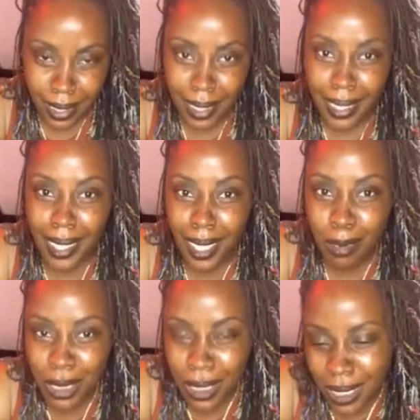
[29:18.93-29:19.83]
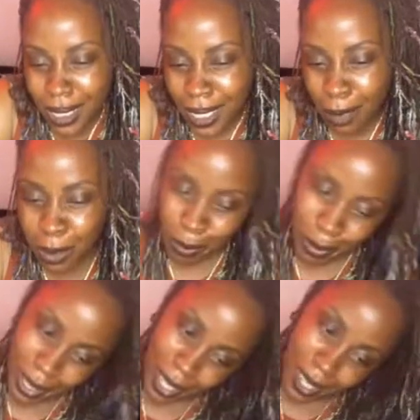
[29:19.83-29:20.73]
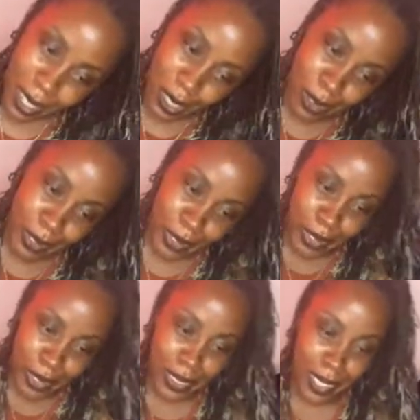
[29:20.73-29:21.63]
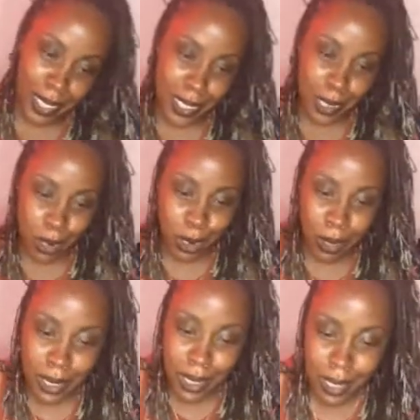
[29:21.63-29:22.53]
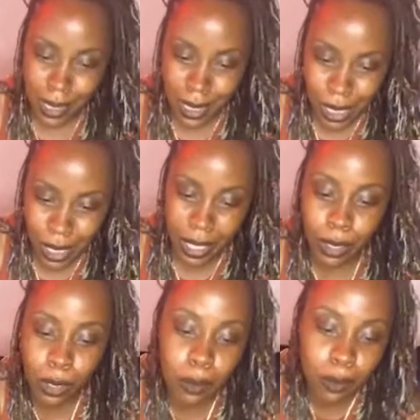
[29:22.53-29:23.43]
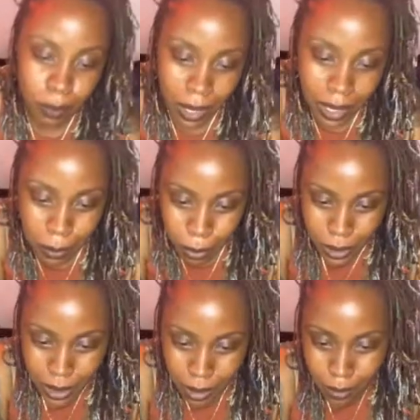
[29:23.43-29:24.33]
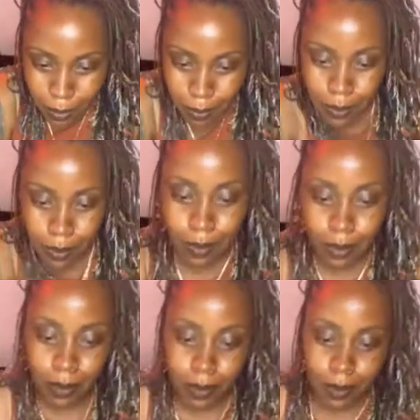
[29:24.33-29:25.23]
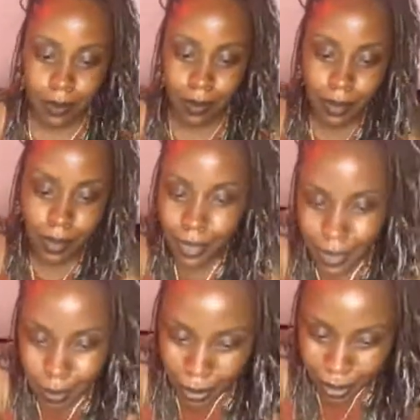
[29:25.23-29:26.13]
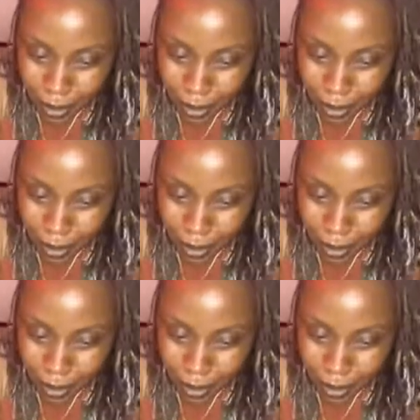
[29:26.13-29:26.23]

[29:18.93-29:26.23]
Yeah, I'm just chilling. I'm super casual. And some sweats and a t-shirt. Ooh, my nipple's out. It's back.